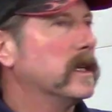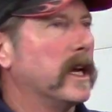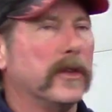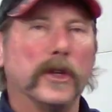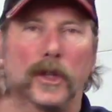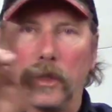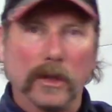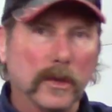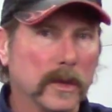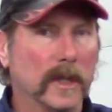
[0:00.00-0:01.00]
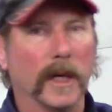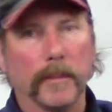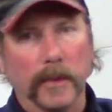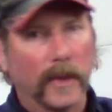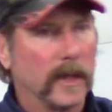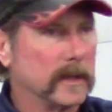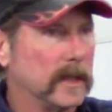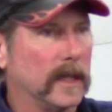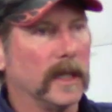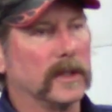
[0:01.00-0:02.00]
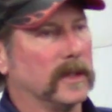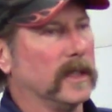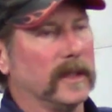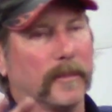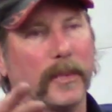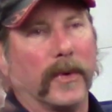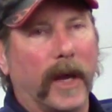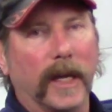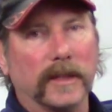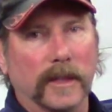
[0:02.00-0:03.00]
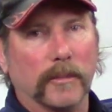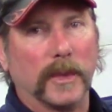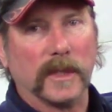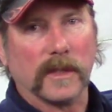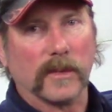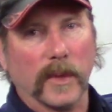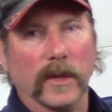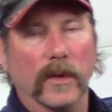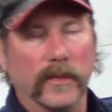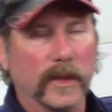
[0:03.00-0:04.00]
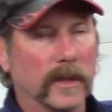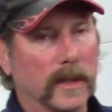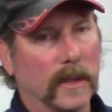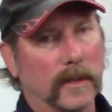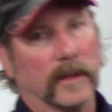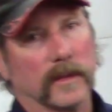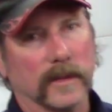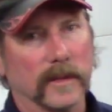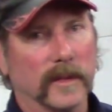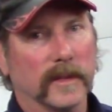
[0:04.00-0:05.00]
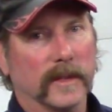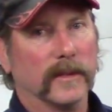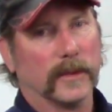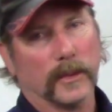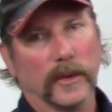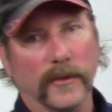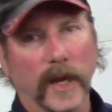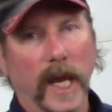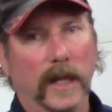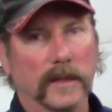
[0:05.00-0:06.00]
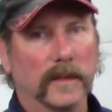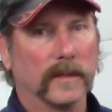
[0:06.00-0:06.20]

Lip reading: And then you glued it up along the edge, and then the plastic pieces went over it and held it. It was real fast.